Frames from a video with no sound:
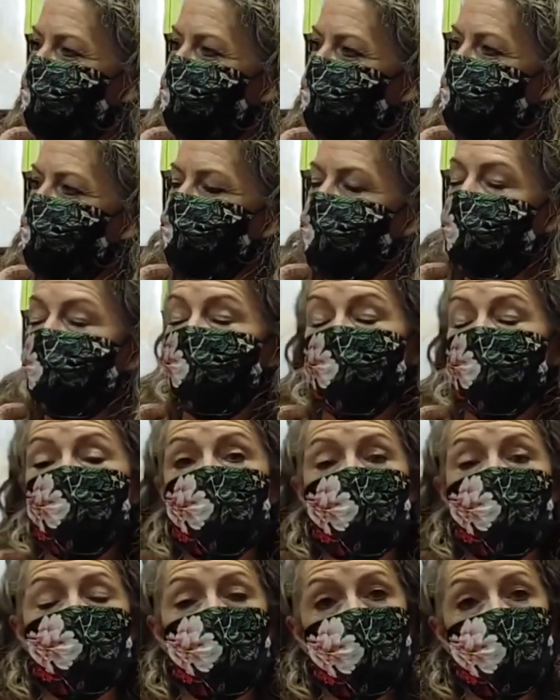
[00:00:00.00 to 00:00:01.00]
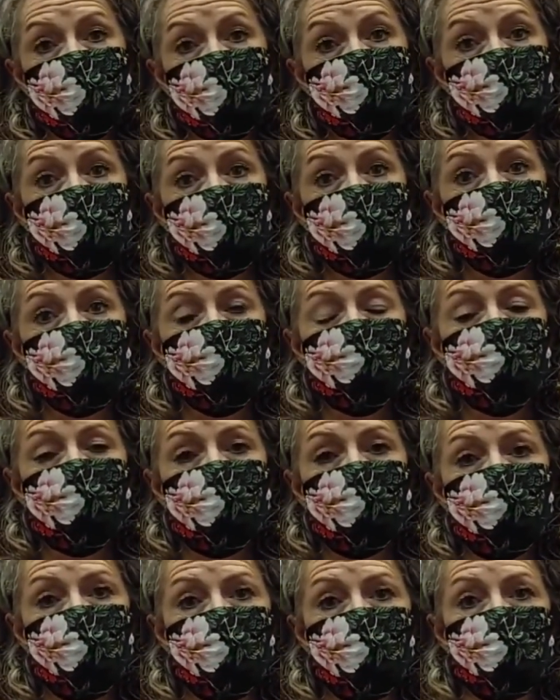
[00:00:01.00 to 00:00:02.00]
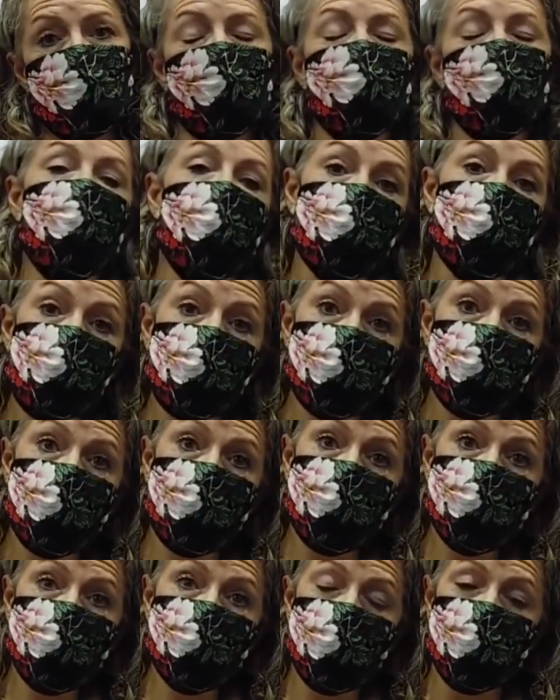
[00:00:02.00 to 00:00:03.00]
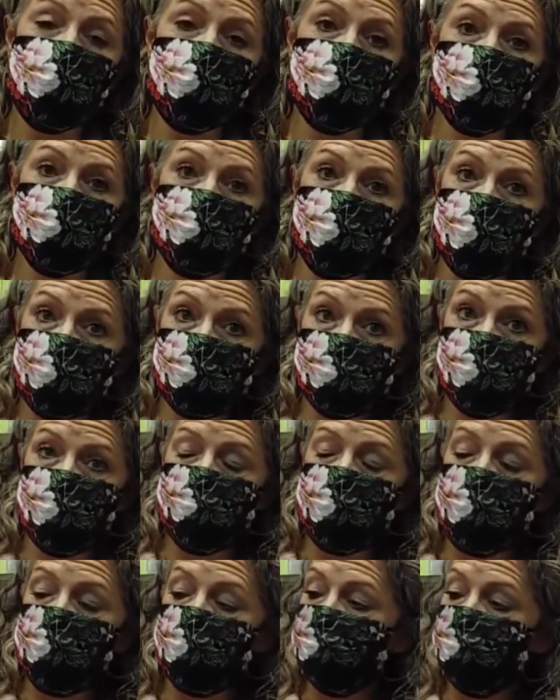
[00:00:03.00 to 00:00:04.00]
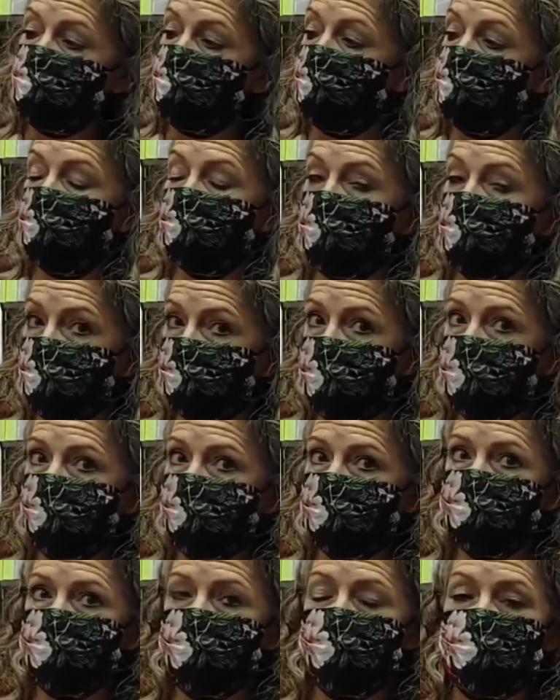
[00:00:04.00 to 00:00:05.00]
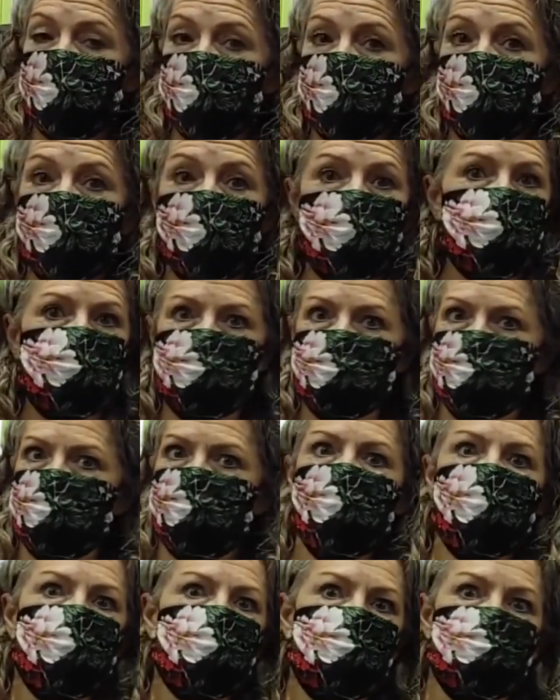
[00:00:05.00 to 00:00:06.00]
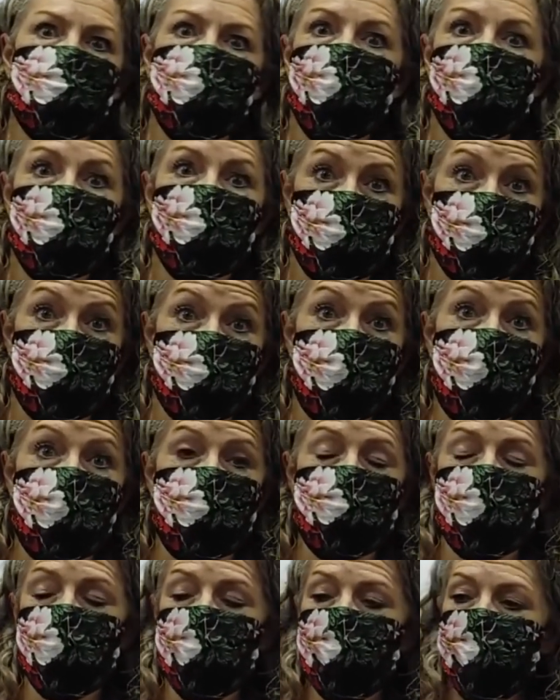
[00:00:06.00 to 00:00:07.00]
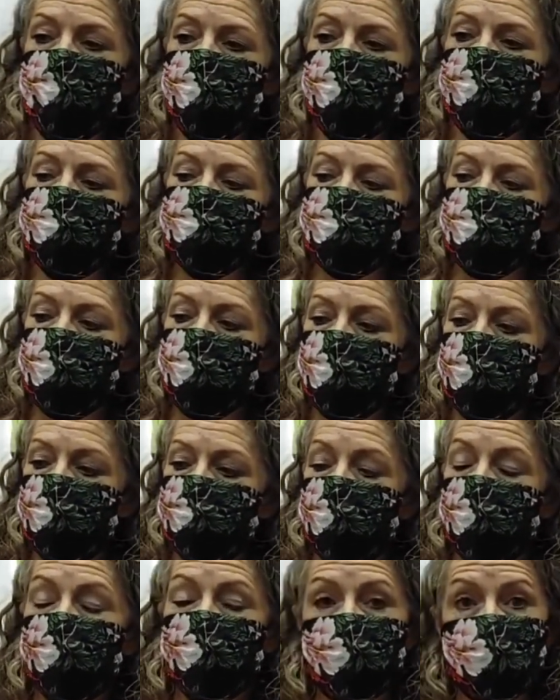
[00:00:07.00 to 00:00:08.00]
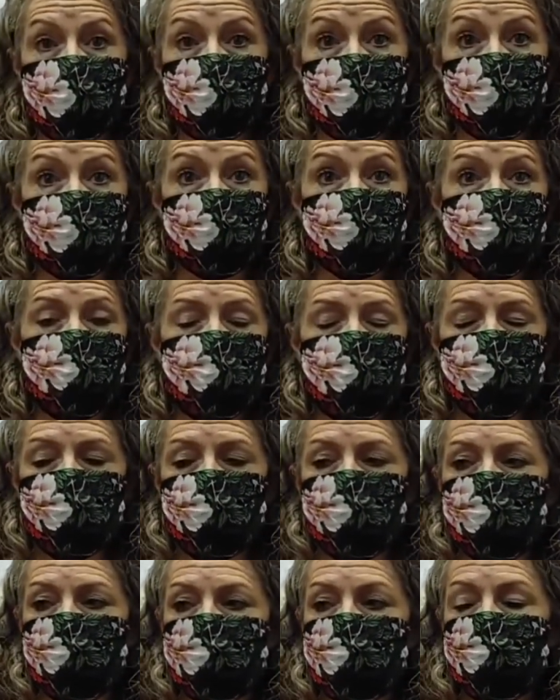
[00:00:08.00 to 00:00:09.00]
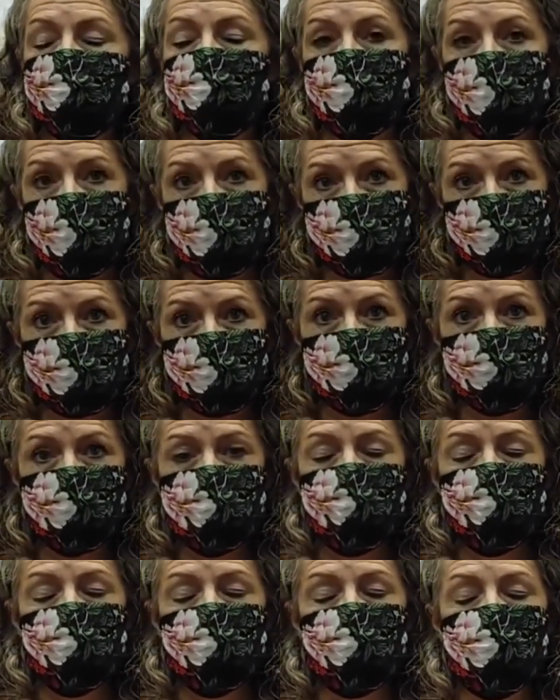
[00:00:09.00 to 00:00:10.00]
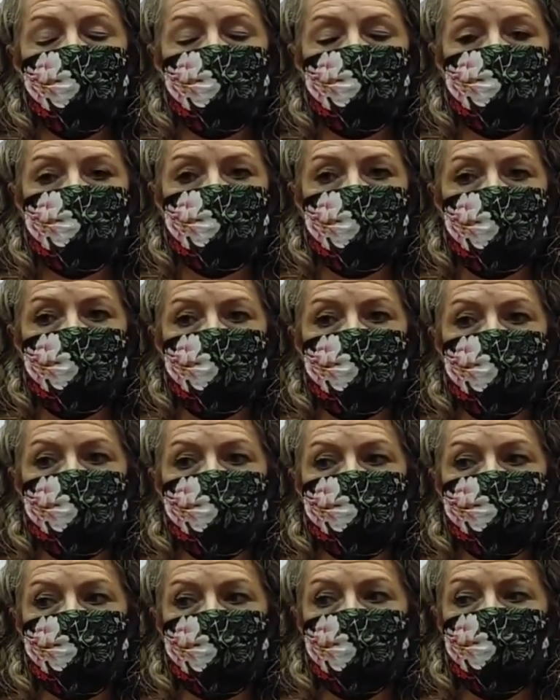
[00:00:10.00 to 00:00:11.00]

And if you have any fans of the book The Crossover, when that came out, Kwame Alexander, this is the next read for them. It's a boy whose father was a